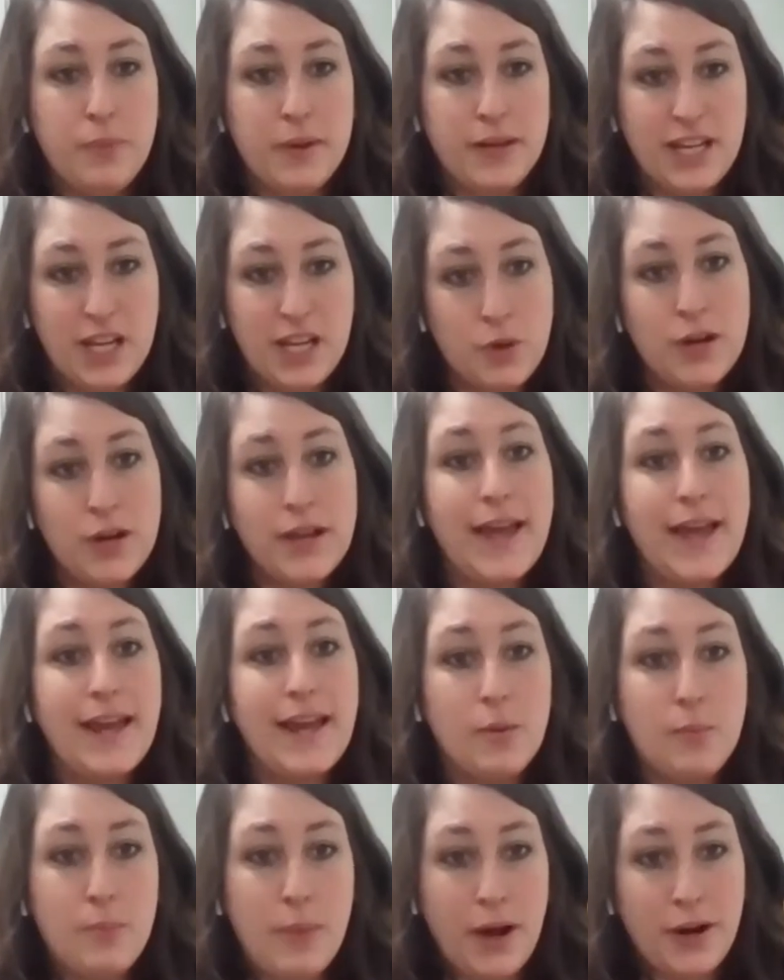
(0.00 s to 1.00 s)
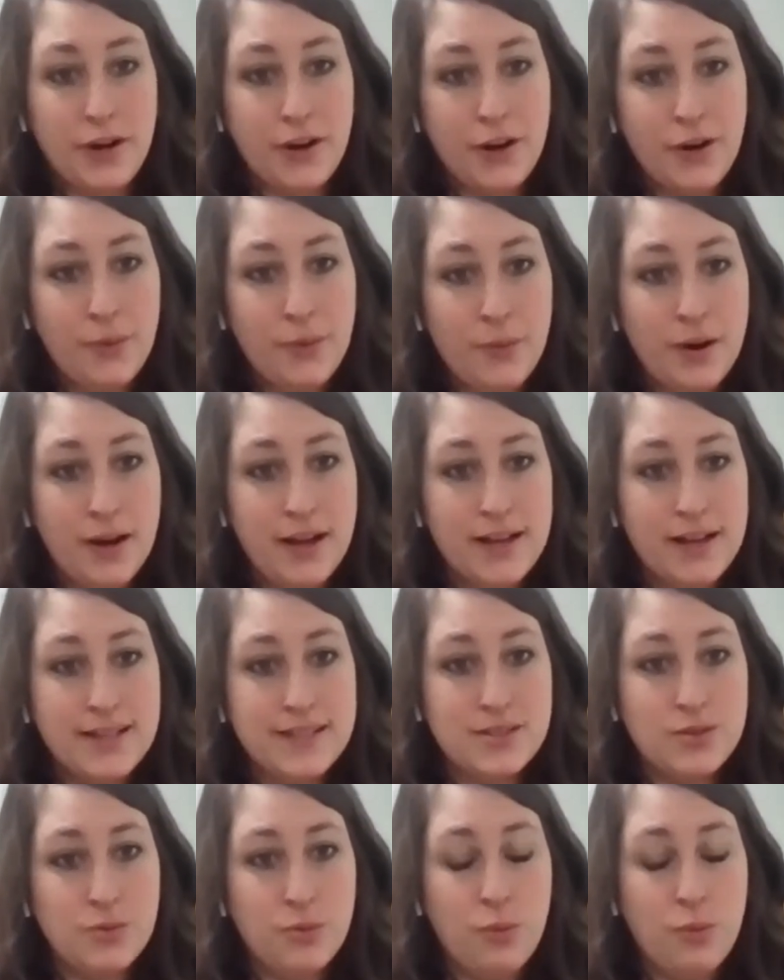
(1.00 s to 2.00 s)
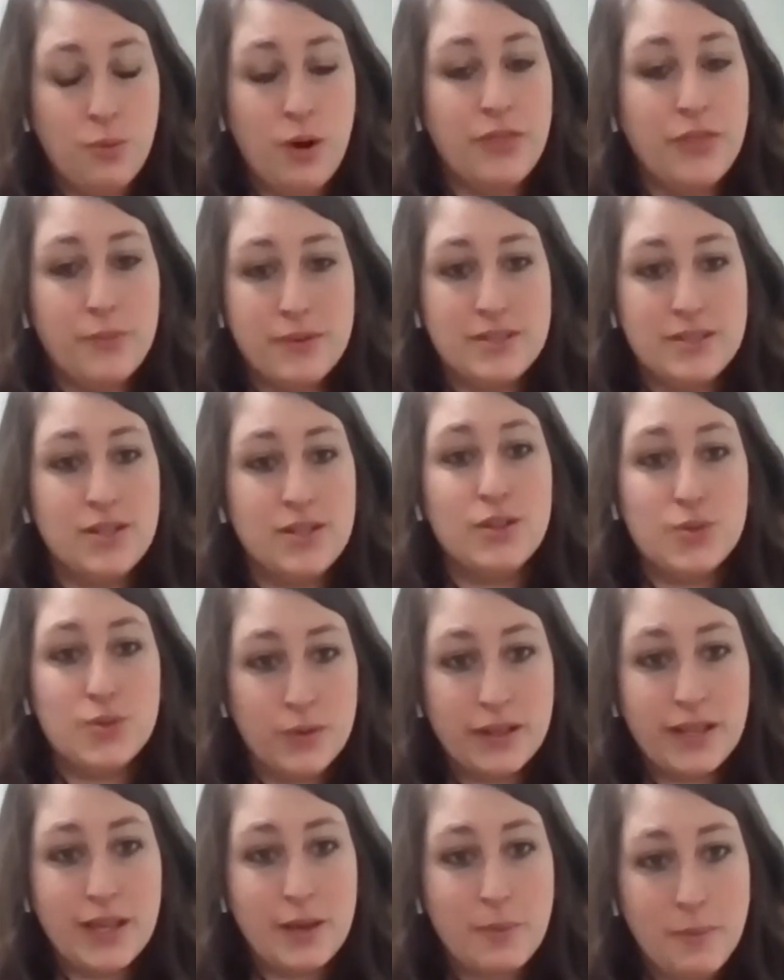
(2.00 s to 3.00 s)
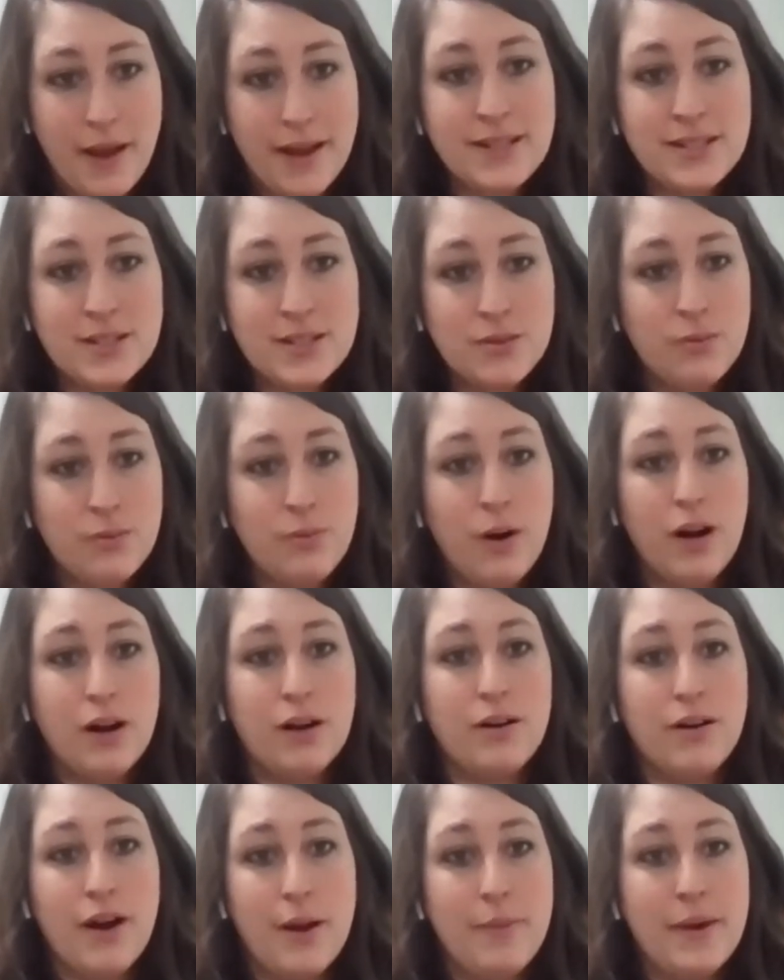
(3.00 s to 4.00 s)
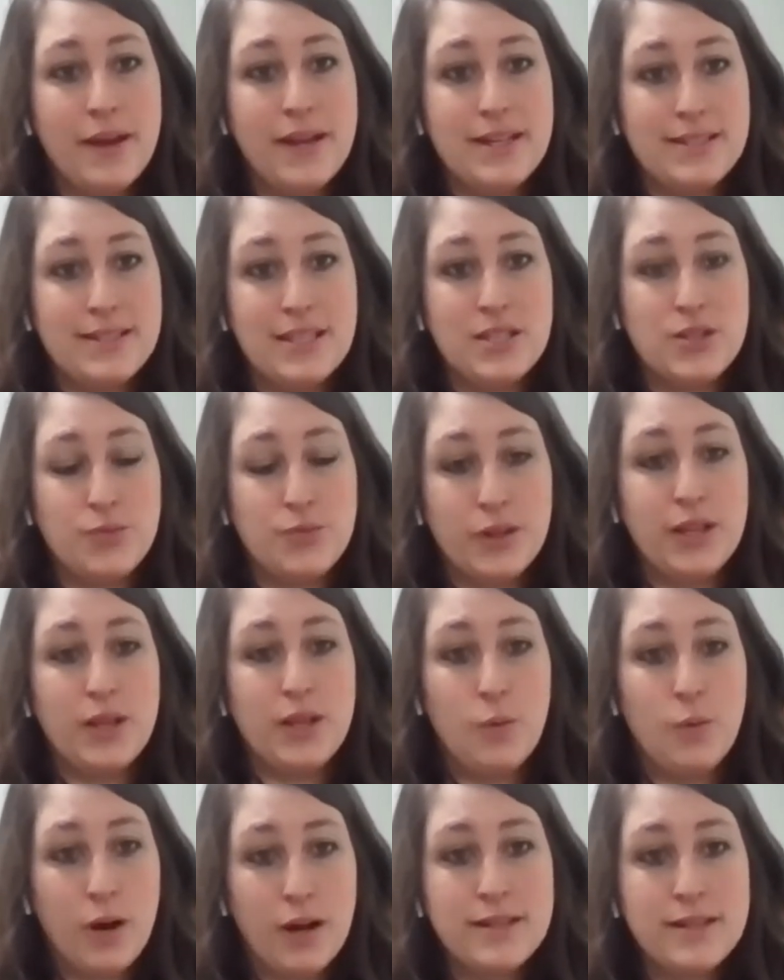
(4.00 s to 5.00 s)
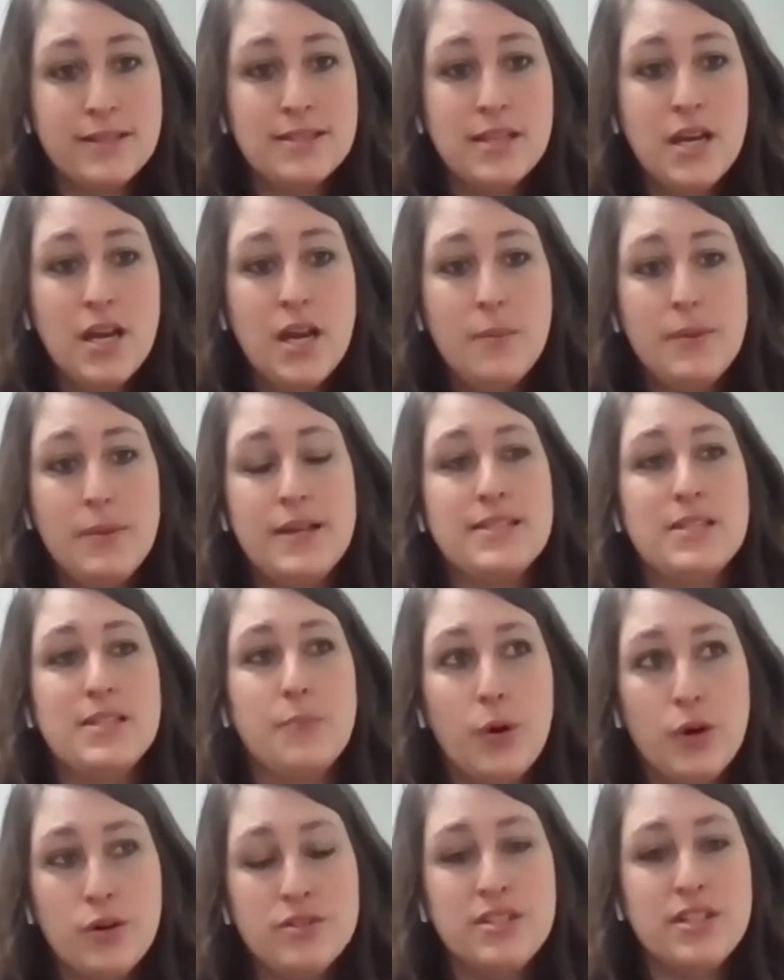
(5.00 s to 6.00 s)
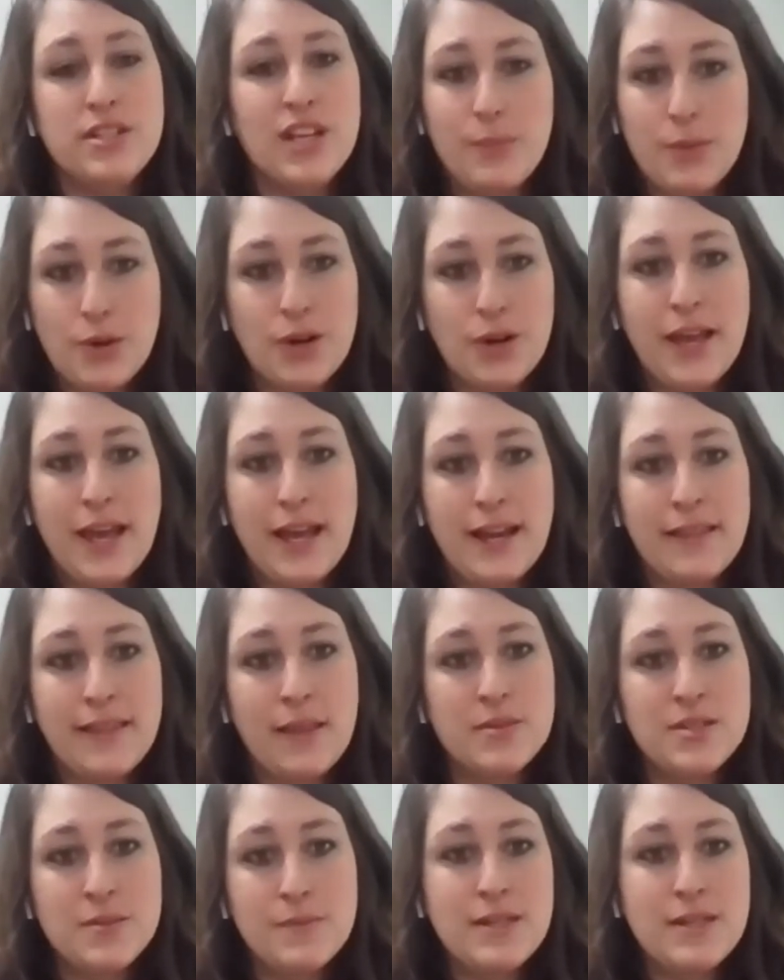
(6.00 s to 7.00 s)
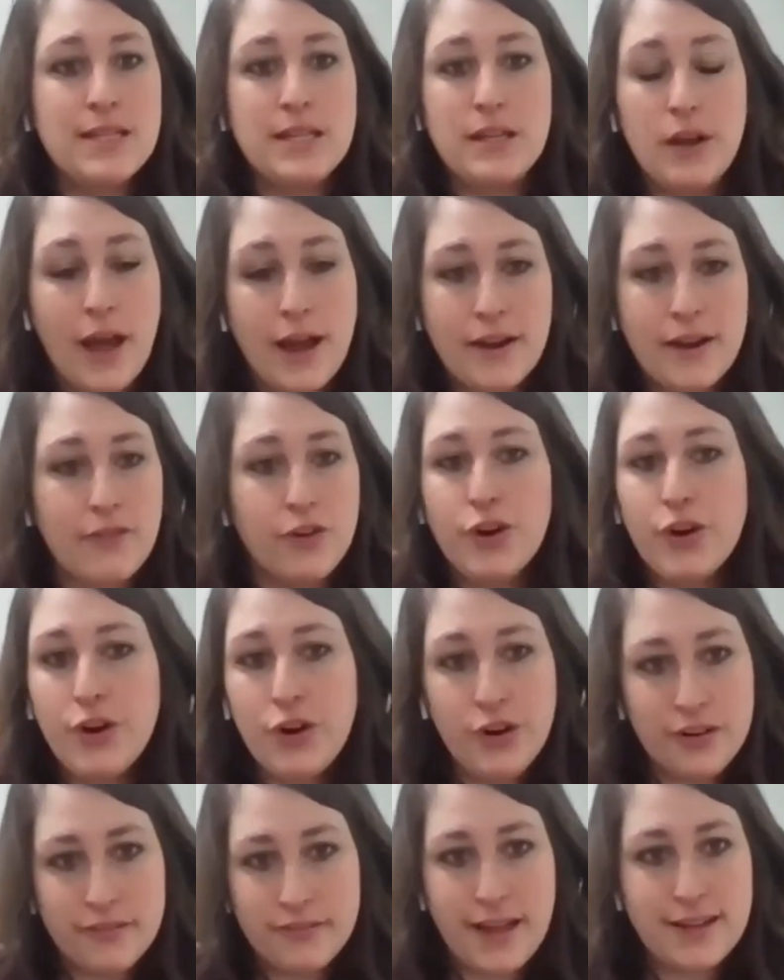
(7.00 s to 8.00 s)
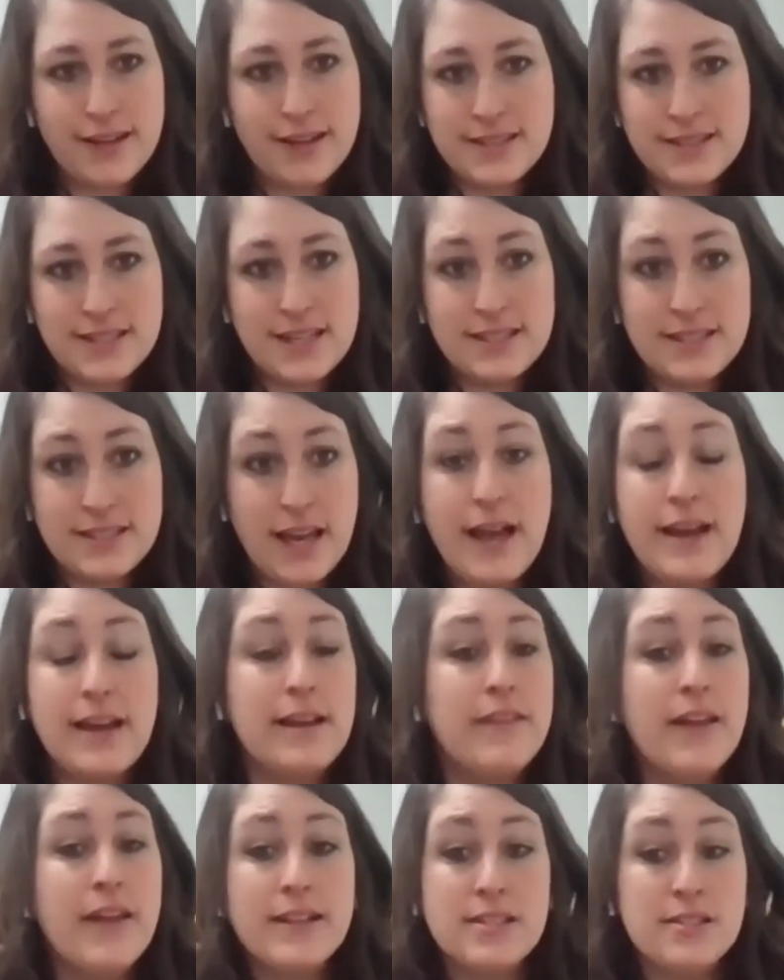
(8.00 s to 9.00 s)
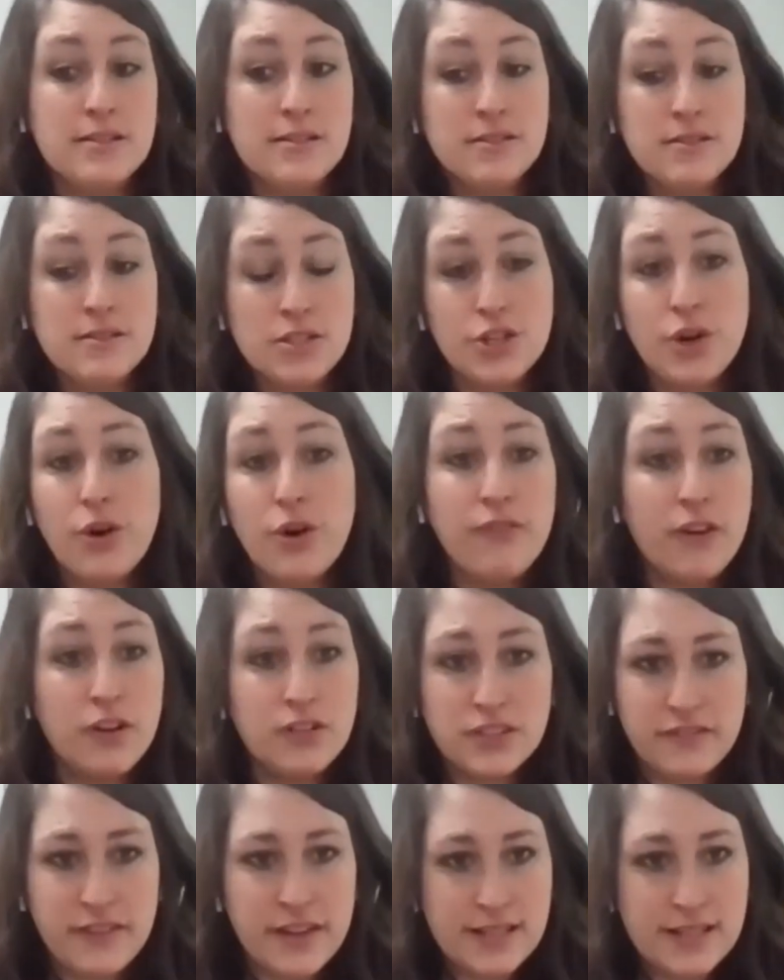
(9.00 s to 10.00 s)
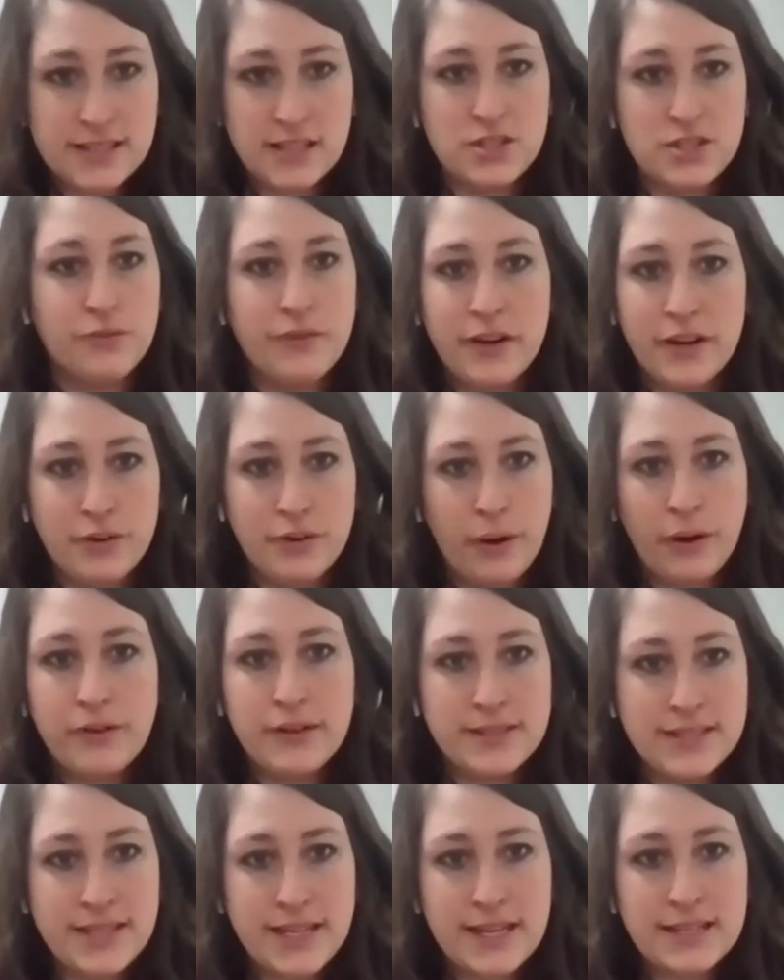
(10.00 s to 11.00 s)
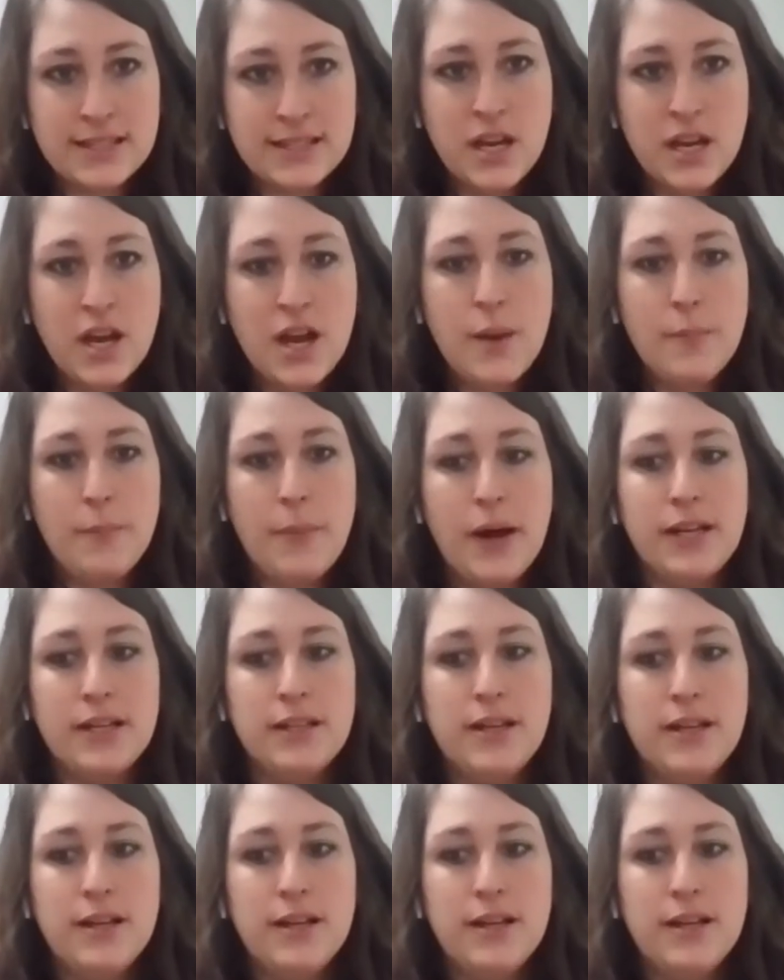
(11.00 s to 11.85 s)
been communicated better was what the results really meant, what Krabbe disease really was, because the person communicating them to me had never heard of that disease. And that's to no fault of his. It's a very rare disease, but